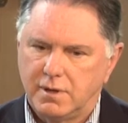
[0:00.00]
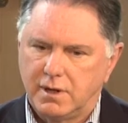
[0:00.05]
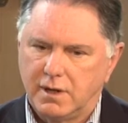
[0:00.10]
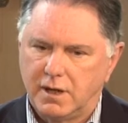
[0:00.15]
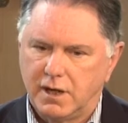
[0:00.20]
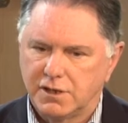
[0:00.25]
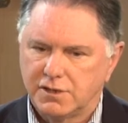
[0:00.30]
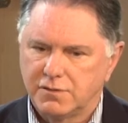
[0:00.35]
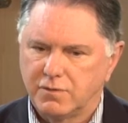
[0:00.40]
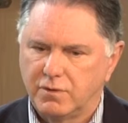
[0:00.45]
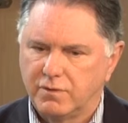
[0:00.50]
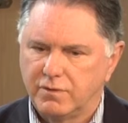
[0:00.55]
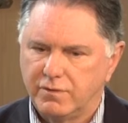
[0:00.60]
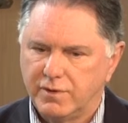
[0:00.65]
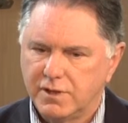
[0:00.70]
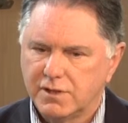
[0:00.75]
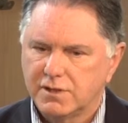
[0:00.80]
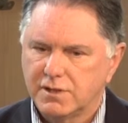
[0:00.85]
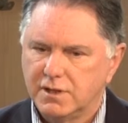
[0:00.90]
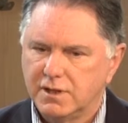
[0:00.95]
Huntsville,
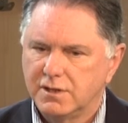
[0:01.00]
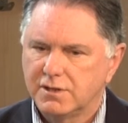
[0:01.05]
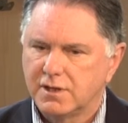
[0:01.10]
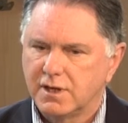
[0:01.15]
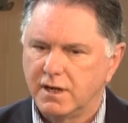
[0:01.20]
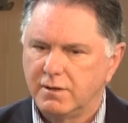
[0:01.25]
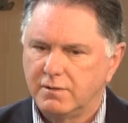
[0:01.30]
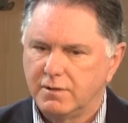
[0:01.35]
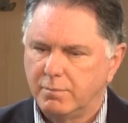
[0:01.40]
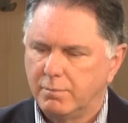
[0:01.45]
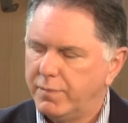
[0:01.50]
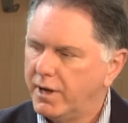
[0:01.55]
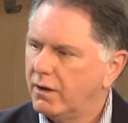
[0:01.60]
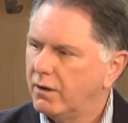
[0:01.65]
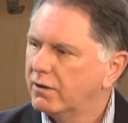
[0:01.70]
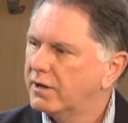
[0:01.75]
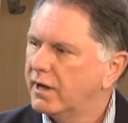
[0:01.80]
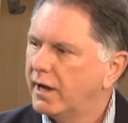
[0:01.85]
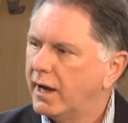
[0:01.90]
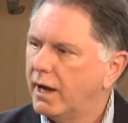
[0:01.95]
this is the
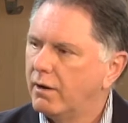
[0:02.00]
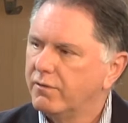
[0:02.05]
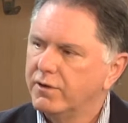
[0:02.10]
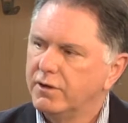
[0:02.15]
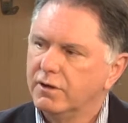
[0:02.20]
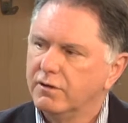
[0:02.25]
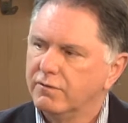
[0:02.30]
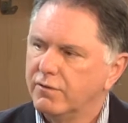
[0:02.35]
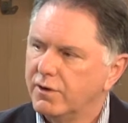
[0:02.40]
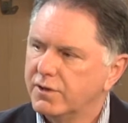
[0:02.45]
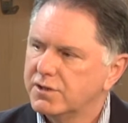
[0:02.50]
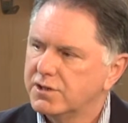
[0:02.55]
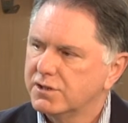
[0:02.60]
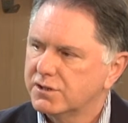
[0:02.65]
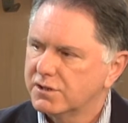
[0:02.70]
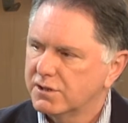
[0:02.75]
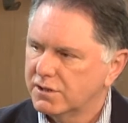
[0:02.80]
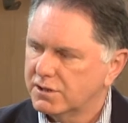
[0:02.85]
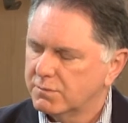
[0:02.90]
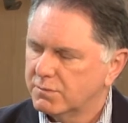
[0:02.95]
bell cow of the university
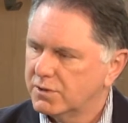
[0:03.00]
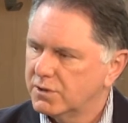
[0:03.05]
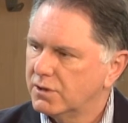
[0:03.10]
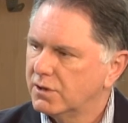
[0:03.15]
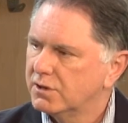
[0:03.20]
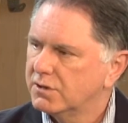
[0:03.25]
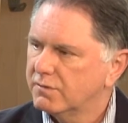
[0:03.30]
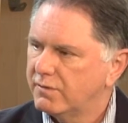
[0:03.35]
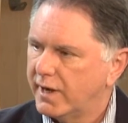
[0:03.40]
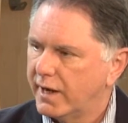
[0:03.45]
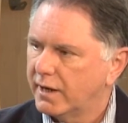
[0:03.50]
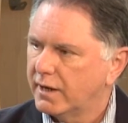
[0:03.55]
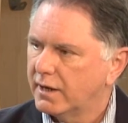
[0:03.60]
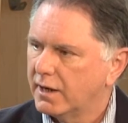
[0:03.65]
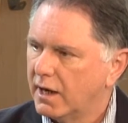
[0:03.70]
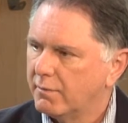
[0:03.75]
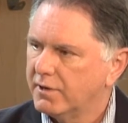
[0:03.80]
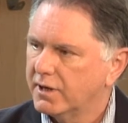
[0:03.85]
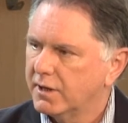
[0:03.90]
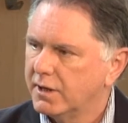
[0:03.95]
system in terms of
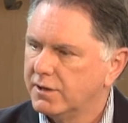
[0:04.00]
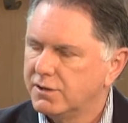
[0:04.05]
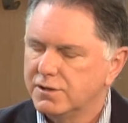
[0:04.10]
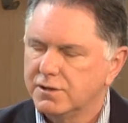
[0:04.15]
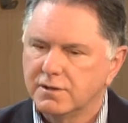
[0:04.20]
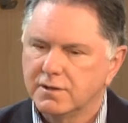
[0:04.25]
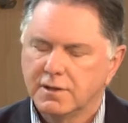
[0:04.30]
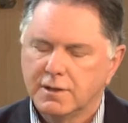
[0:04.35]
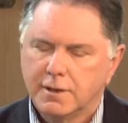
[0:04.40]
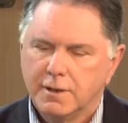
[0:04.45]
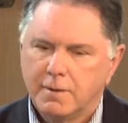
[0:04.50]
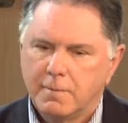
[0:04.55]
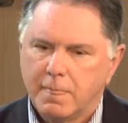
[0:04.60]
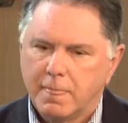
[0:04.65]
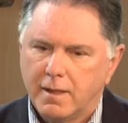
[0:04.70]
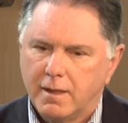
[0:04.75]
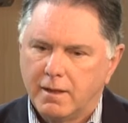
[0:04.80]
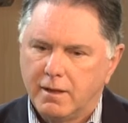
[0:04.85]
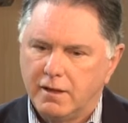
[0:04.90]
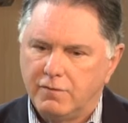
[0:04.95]
economic engine.
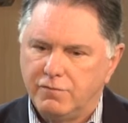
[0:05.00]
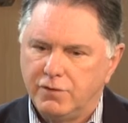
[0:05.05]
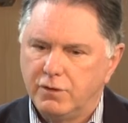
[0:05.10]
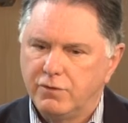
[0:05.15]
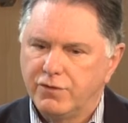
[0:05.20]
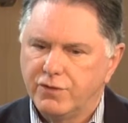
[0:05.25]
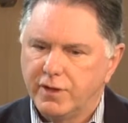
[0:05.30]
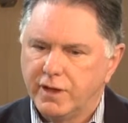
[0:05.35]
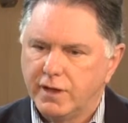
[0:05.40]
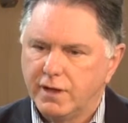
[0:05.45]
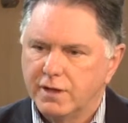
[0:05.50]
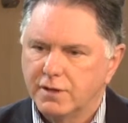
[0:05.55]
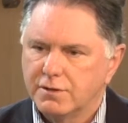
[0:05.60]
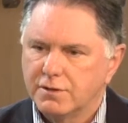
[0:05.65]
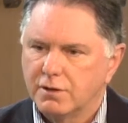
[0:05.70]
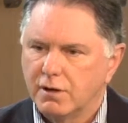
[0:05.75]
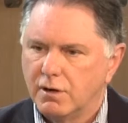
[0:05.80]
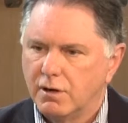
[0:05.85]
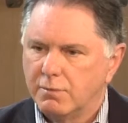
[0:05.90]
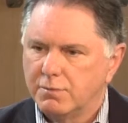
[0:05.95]
If you think in
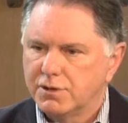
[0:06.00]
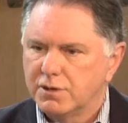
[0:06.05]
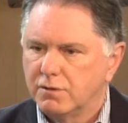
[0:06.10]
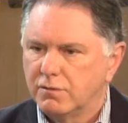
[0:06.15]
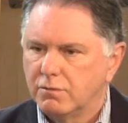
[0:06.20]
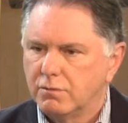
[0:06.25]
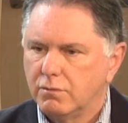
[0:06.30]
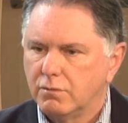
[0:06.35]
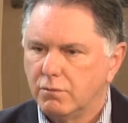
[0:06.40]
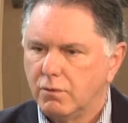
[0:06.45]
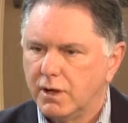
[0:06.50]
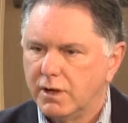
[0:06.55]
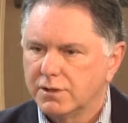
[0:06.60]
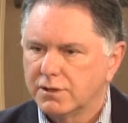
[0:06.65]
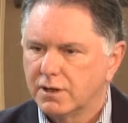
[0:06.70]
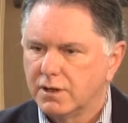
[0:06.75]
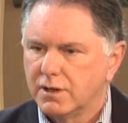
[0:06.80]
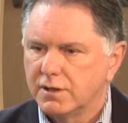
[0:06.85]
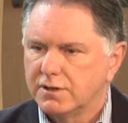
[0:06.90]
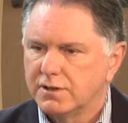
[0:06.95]
terms of what
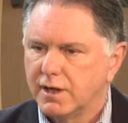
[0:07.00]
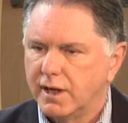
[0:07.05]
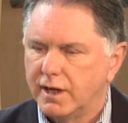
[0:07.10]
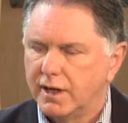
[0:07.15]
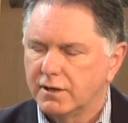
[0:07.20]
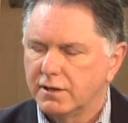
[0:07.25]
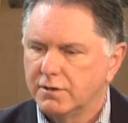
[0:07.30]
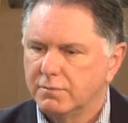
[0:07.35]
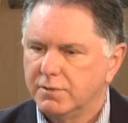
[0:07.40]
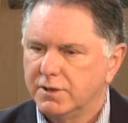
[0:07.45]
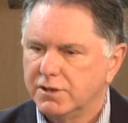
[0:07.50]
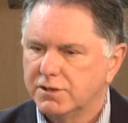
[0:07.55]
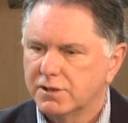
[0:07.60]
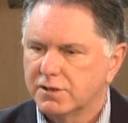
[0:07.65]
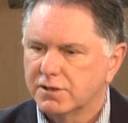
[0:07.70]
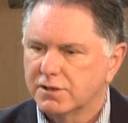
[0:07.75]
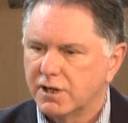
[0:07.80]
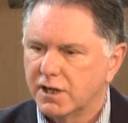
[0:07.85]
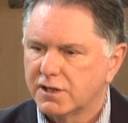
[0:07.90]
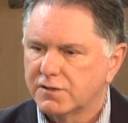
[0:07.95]
it's going to take to be
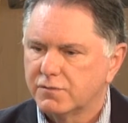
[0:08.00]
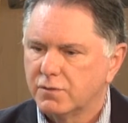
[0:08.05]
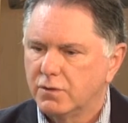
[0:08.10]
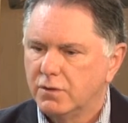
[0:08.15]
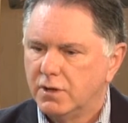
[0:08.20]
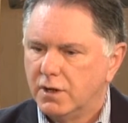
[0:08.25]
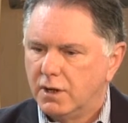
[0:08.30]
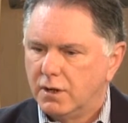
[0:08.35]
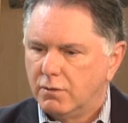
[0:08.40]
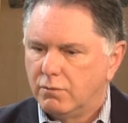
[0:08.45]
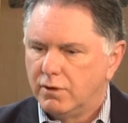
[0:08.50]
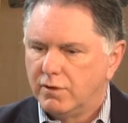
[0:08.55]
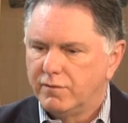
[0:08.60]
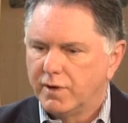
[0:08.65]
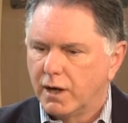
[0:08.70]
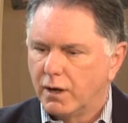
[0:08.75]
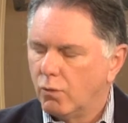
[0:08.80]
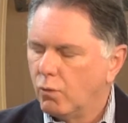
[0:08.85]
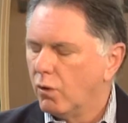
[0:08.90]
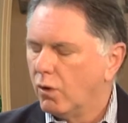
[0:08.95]
successful,
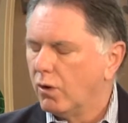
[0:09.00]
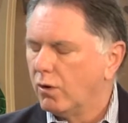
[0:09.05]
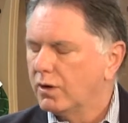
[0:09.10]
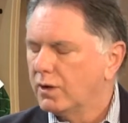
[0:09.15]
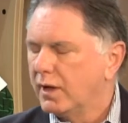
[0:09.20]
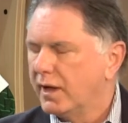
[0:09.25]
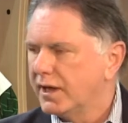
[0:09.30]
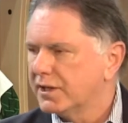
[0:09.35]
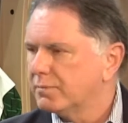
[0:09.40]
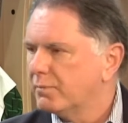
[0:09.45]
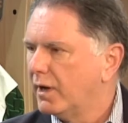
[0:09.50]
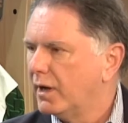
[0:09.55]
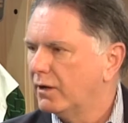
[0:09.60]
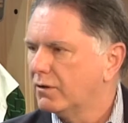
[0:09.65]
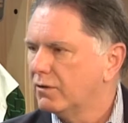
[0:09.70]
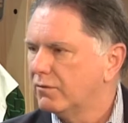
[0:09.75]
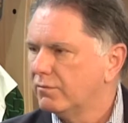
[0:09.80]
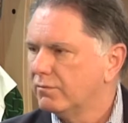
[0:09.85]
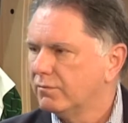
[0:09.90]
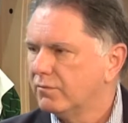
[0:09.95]
we've got a world-class
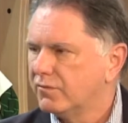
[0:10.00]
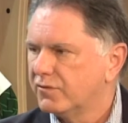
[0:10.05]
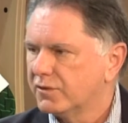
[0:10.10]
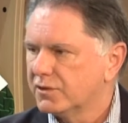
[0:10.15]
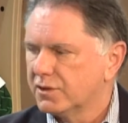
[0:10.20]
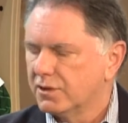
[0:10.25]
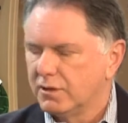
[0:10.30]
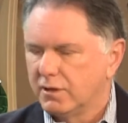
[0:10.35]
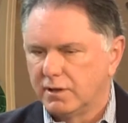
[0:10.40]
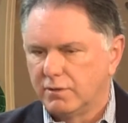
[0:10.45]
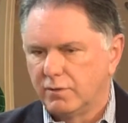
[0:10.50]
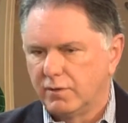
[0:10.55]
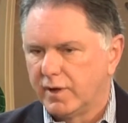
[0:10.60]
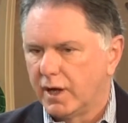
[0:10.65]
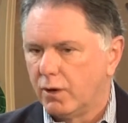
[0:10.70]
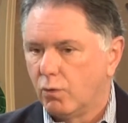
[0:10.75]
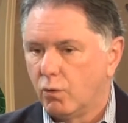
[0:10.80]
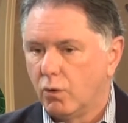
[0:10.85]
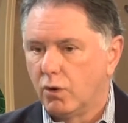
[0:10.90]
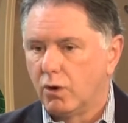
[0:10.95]
medical facility. We've
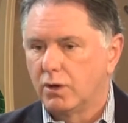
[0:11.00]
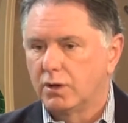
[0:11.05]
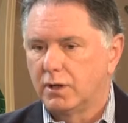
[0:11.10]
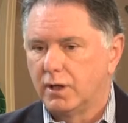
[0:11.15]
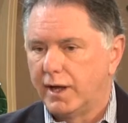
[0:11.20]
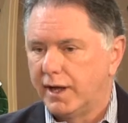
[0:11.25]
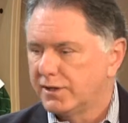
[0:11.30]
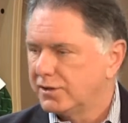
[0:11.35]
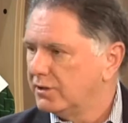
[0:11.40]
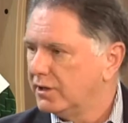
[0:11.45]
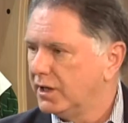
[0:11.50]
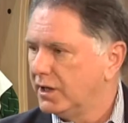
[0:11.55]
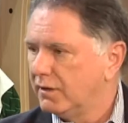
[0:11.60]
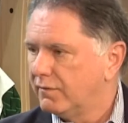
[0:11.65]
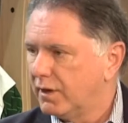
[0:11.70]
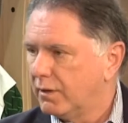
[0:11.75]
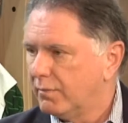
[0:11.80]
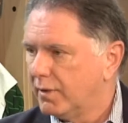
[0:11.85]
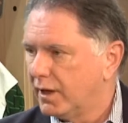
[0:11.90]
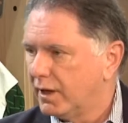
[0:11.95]
got a world-class dean
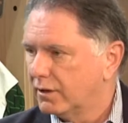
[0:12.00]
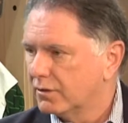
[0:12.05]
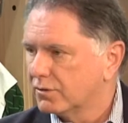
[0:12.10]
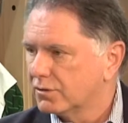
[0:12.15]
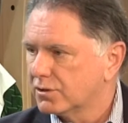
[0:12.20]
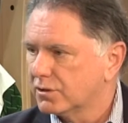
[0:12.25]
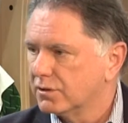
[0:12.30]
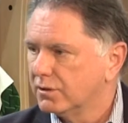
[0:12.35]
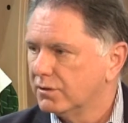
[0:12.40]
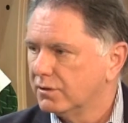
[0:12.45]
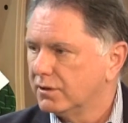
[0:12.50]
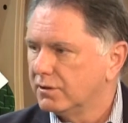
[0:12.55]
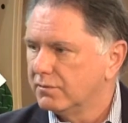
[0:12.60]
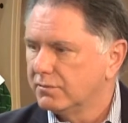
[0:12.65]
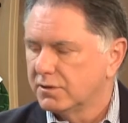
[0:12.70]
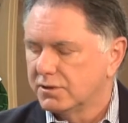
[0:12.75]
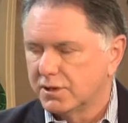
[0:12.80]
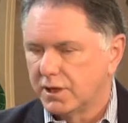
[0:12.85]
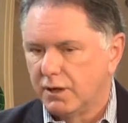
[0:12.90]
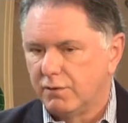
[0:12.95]
of our medical school
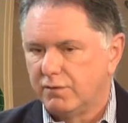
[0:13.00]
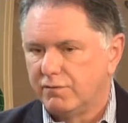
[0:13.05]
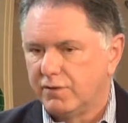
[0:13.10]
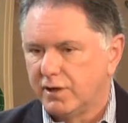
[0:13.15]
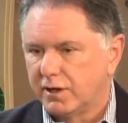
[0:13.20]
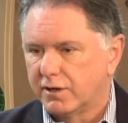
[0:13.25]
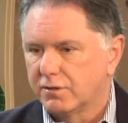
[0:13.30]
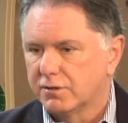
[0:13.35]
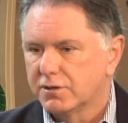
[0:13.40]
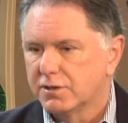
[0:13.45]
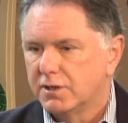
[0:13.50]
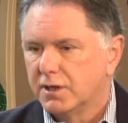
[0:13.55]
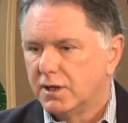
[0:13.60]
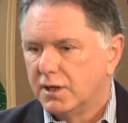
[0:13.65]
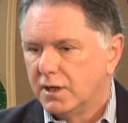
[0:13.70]
in Selwyn Vickers.